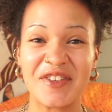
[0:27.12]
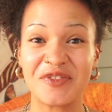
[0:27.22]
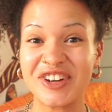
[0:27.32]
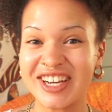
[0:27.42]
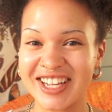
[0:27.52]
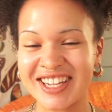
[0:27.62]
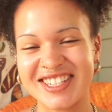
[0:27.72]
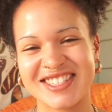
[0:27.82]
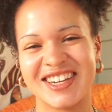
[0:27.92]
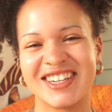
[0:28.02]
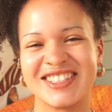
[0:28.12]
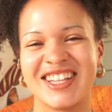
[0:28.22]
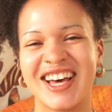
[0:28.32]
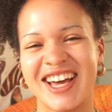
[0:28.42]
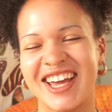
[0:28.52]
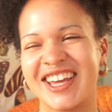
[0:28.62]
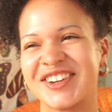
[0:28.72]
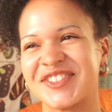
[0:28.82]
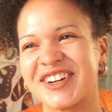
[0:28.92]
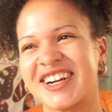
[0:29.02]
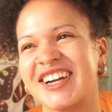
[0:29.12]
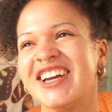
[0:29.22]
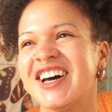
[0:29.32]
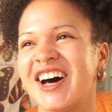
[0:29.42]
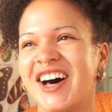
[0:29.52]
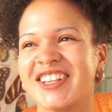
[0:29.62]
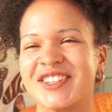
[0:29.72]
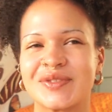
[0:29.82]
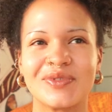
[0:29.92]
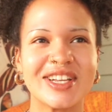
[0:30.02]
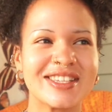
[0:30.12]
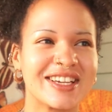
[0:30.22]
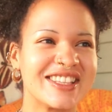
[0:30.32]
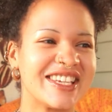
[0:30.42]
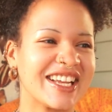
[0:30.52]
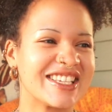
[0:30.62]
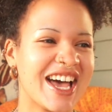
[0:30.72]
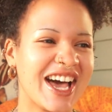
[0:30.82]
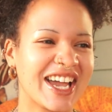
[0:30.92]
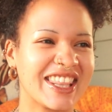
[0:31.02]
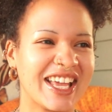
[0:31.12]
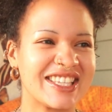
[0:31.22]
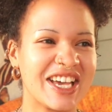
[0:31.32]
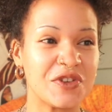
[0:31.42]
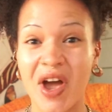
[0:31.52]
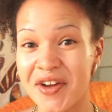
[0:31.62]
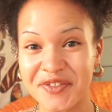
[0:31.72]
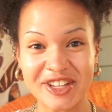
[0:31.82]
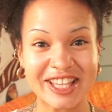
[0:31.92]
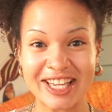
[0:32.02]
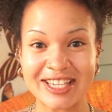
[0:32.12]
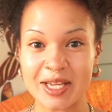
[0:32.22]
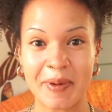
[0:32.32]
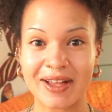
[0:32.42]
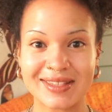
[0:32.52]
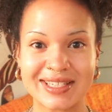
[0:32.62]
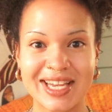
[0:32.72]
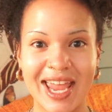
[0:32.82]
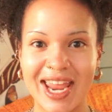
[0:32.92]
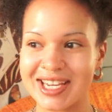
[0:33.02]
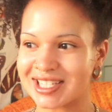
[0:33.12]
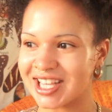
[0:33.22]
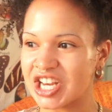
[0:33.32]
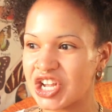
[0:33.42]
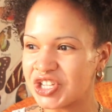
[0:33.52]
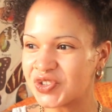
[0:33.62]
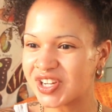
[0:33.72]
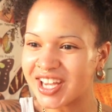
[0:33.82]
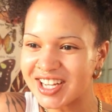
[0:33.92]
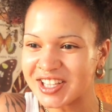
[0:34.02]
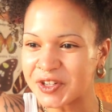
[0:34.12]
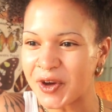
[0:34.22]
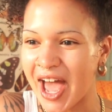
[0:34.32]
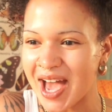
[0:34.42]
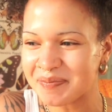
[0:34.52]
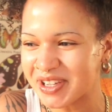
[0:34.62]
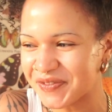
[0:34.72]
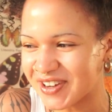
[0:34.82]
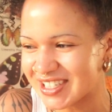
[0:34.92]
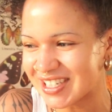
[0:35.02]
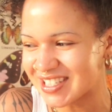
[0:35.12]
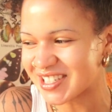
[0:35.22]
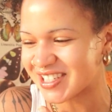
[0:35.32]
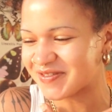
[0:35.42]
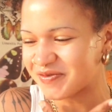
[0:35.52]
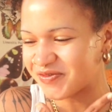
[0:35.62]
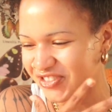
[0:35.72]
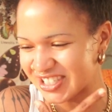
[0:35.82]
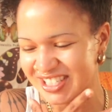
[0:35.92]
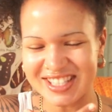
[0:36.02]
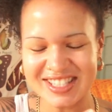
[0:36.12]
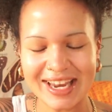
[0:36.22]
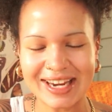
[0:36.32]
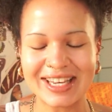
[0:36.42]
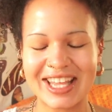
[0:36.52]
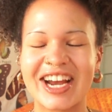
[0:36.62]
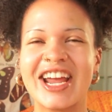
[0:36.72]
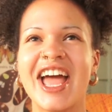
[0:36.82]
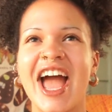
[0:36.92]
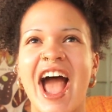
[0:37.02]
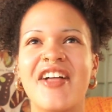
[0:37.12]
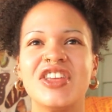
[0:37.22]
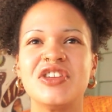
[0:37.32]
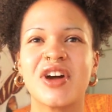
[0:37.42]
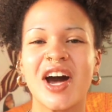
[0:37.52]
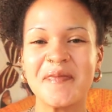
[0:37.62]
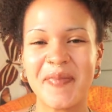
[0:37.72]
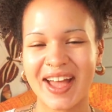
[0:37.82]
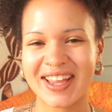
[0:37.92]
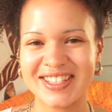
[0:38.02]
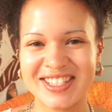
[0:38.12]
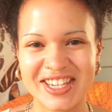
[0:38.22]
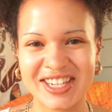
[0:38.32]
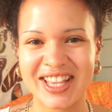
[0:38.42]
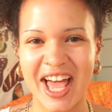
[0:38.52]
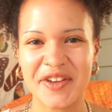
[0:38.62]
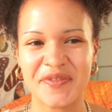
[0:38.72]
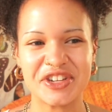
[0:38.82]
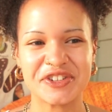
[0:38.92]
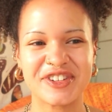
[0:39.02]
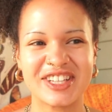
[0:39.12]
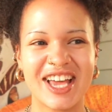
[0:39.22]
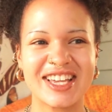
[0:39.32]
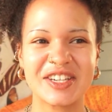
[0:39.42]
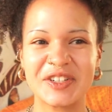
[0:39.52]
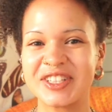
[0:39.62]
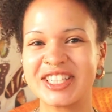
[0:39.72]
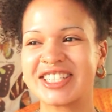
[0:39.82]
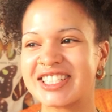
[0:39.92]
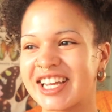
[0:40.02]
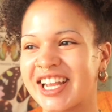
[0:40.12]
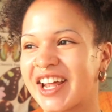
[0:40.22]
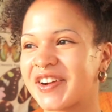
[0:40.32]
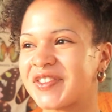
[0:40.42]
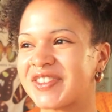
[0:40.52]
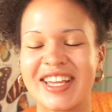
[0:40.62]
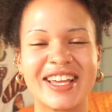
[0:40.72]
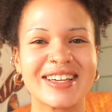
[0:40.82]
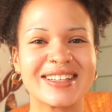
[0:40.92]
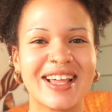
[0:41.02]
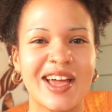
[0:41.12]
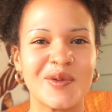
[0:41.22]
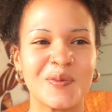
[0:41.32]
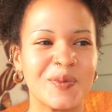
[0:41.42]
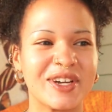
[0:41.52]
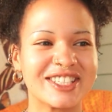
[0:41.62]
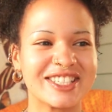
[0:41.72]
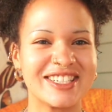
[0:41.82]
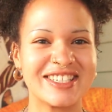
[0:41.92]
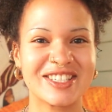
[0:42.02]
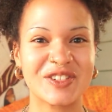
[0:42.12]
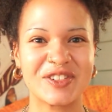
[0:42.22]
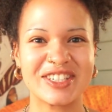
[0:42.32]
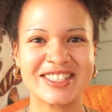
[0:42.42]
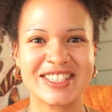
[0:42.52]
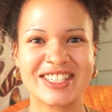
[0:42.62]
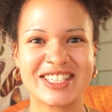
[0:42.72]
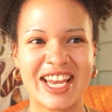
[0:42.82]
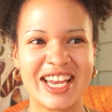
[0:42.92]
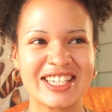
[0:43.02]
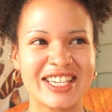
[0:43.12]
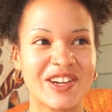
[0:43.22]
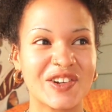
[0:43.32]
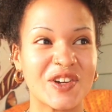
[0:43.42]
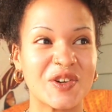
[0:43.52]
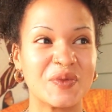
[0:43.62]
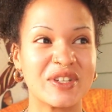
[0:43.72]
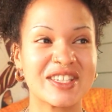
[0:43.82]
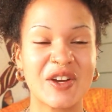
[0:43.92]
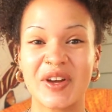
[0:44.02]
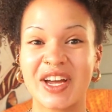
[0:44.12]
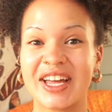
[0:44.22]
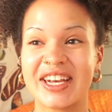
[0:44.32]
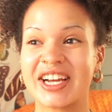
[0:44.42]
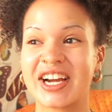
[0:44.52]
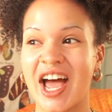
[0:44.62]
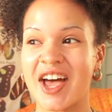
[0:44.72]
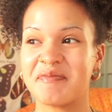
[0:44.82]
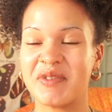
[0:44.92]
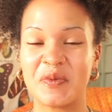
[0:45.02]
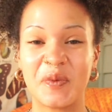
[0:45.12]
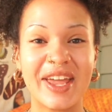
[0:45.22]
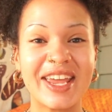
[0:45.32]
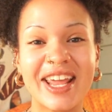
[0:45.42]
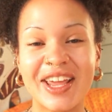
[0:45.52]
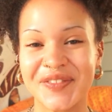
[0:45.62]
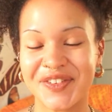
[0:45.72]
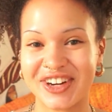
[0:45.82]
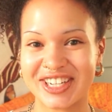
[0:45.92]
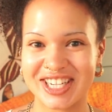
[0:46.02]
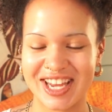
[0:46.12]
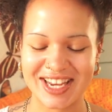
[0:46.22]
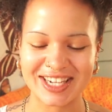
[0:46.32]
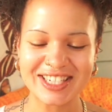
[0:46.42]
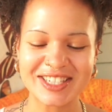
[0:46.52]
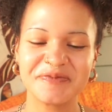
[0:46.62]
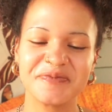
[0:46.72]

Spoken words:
readings online, or all those readings on TikTok that tell you everything is about to change, and then you get a little happy for just a second there, and then you come back into your life and you realize, holy shit, I don't think that much is going to change. I don't know what's going on here. I've been waiting for a change.